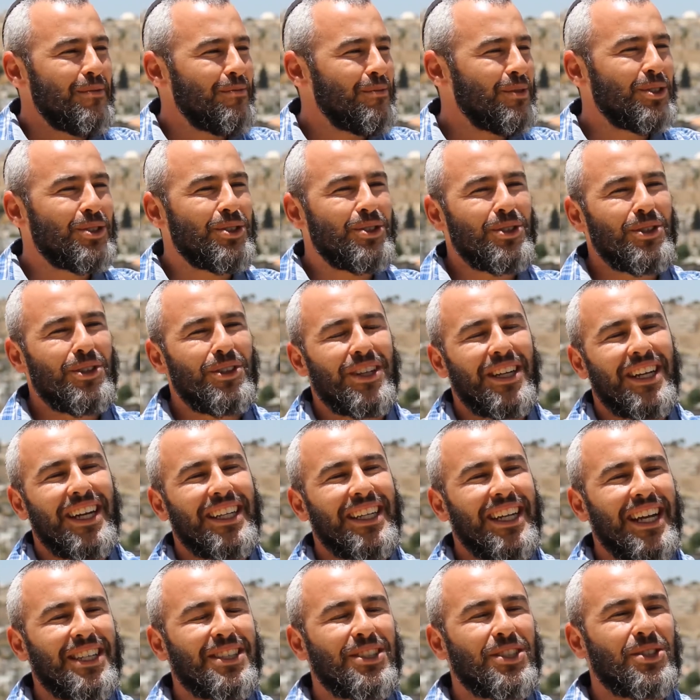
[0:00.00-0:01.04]
Missouri,
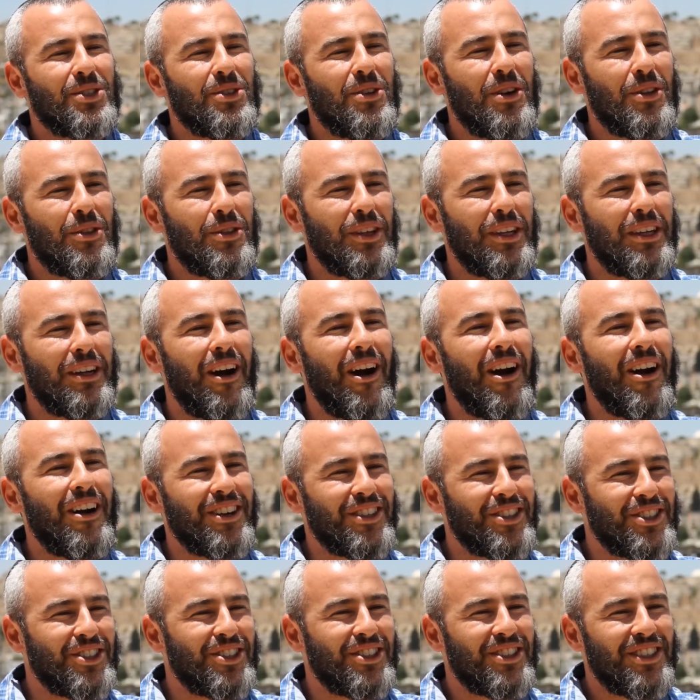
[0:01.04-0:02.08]
and I saw the
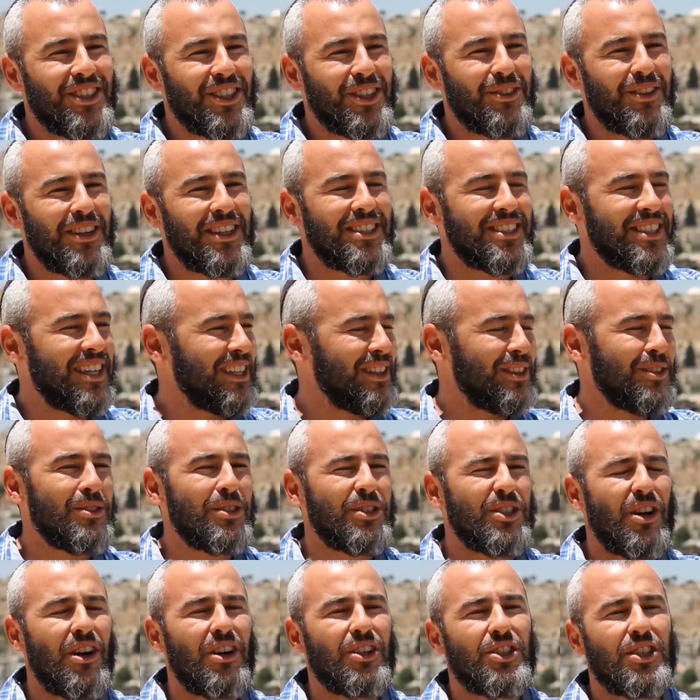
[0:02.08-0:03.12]
arch, the great St.
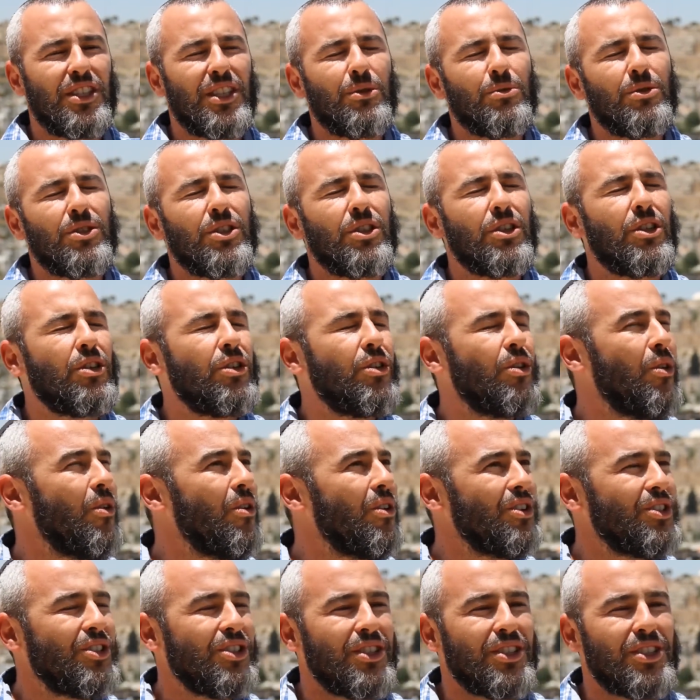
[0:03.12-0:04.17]
Louis arch, and it was
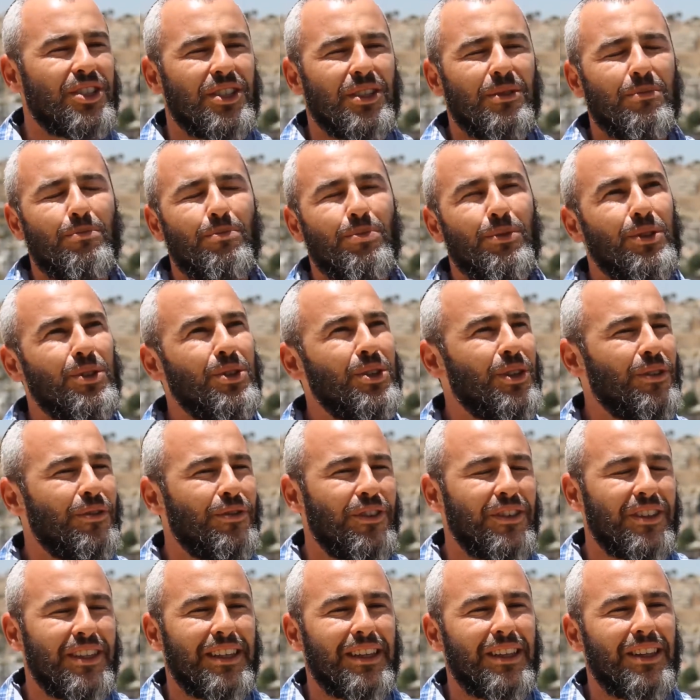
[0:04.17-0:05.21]
gorgeous and
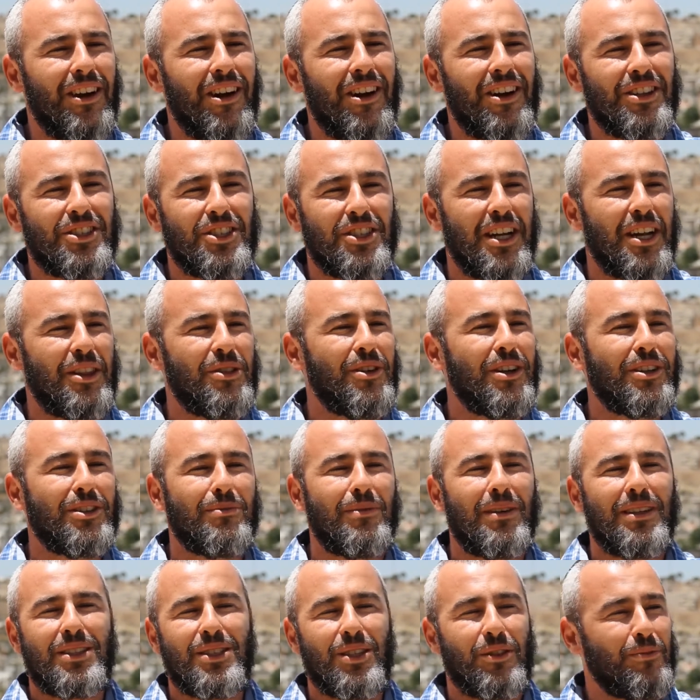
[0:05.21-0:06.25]
beautiful and large. And I thought to
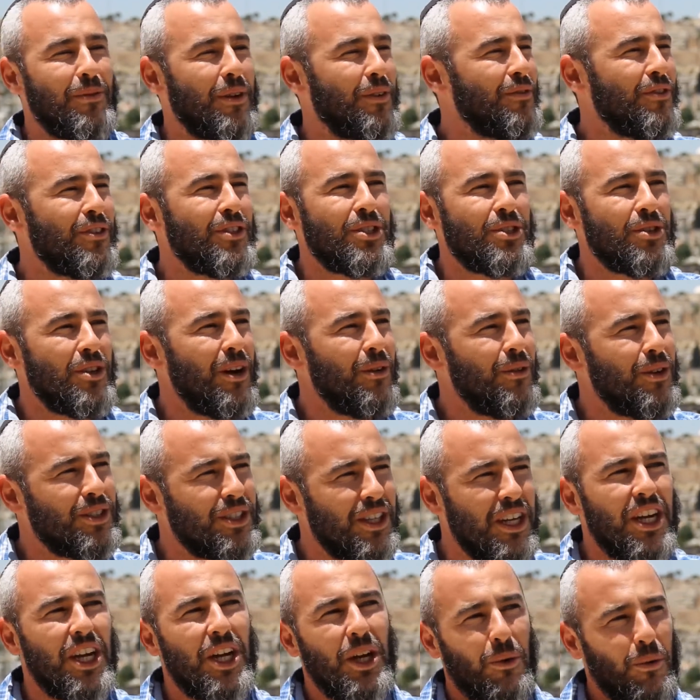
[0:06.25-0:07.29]
myself, my first thought
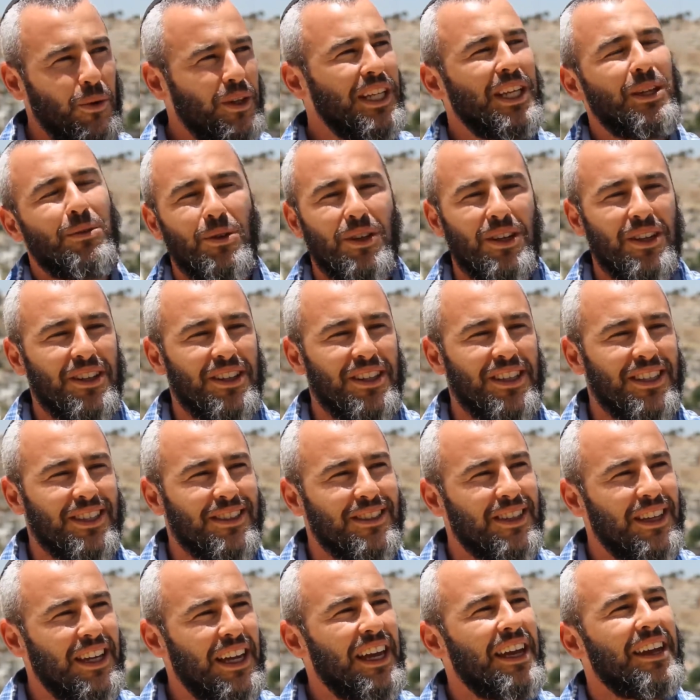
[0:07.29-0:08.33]
was, we need one of
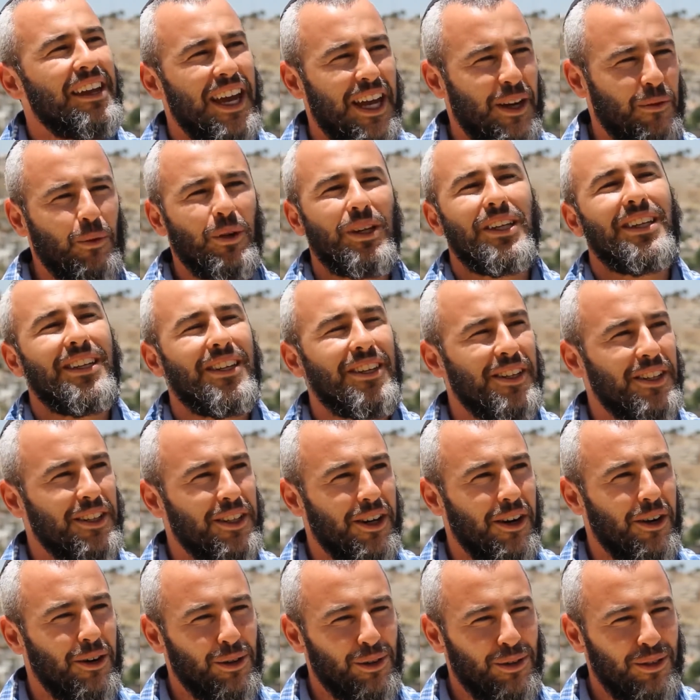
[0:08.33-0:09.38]
these, and we need it in
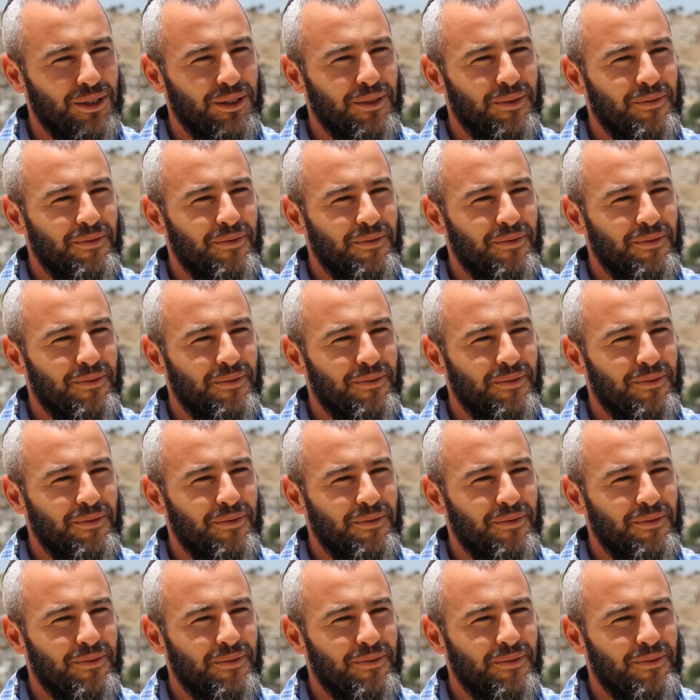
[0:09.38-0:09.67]
gold.